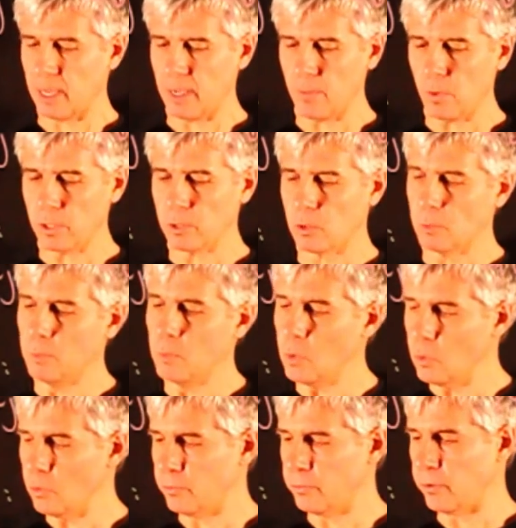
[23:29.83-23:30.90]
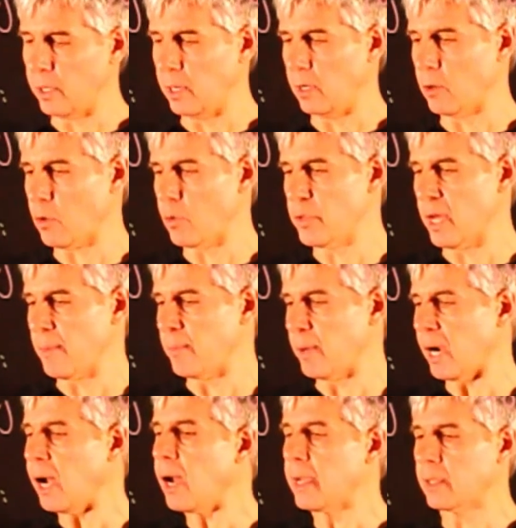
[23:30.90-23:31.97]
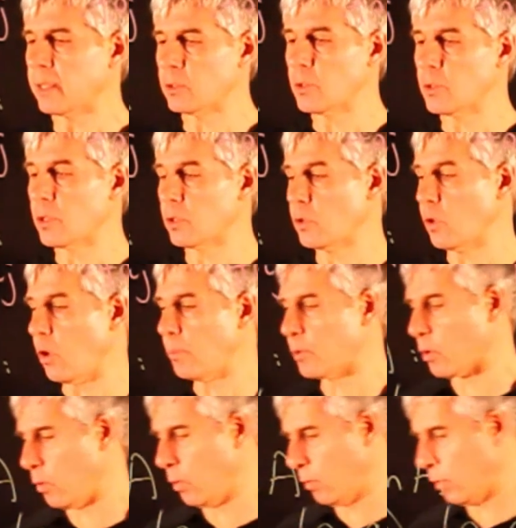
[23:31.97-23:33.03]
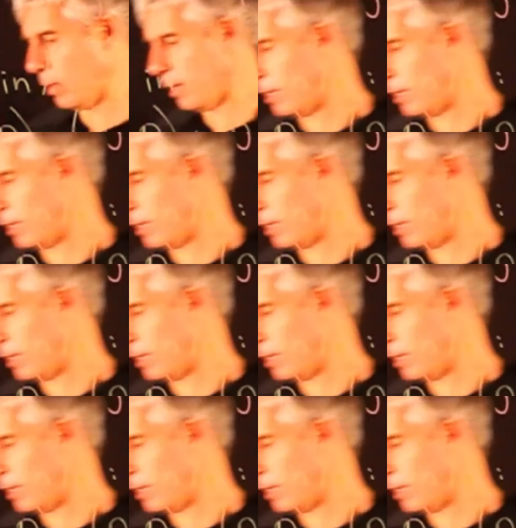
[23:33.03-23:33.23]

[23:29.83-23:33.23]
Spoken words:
I want to move row number I to the top row.